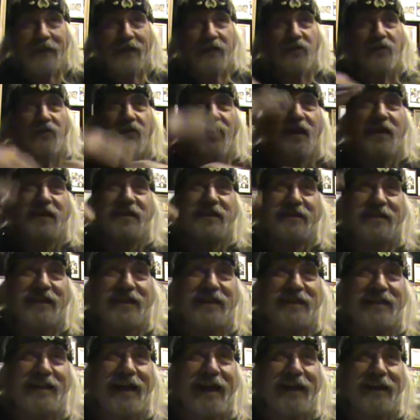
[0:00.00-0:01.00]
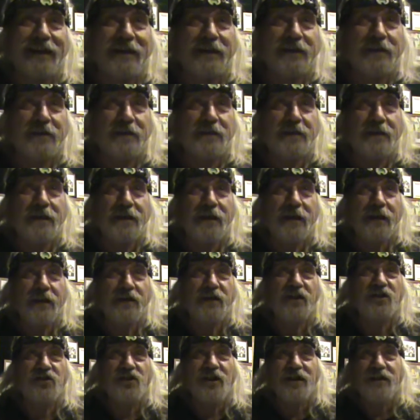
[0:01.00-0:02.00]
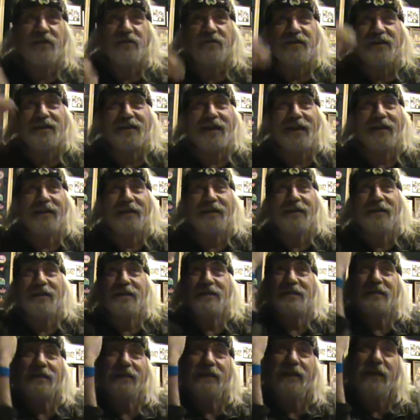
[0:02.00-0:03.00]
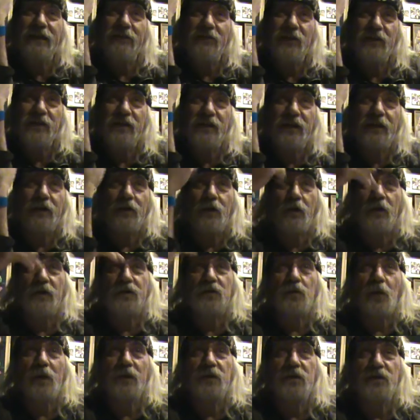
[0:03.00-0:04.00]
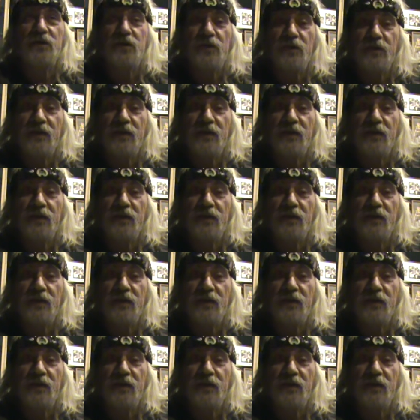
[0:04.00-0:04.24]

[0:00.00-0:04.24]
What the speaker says: creates the cycles. The general cycle is 11 years or 22